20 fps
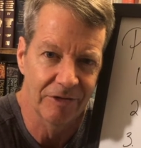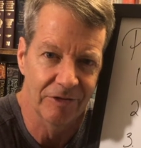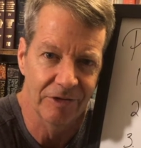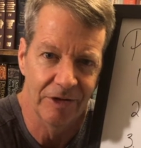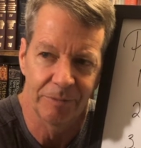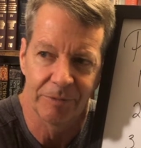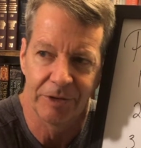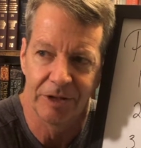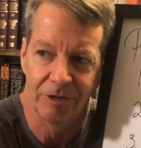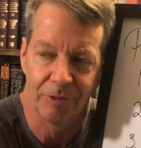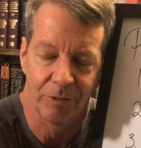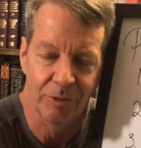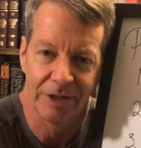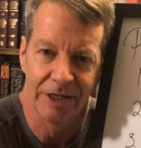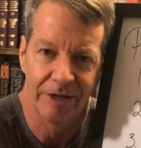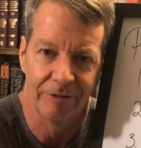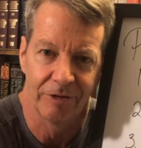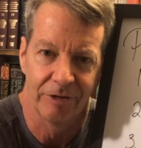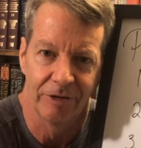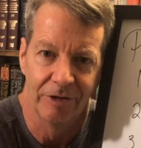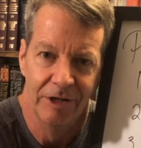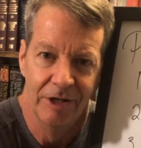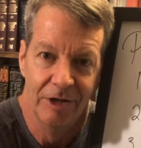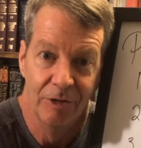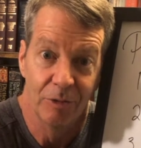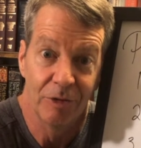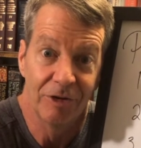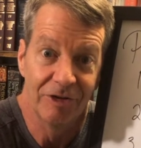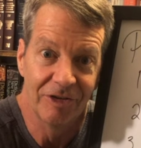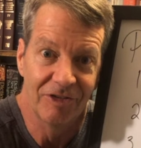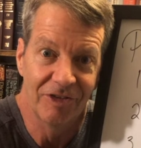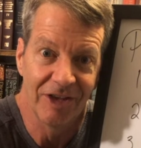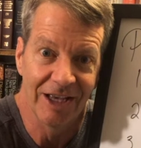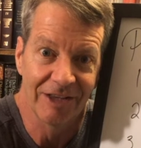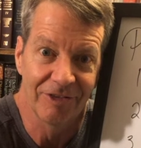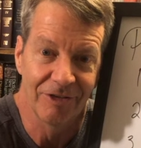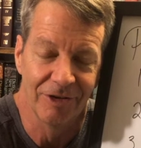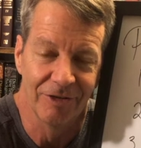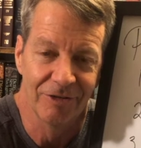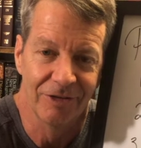something or whatever, We're
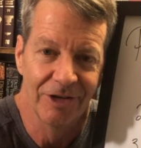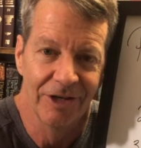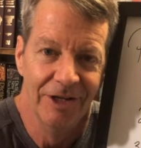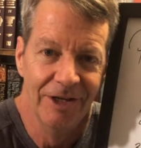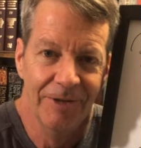detectives.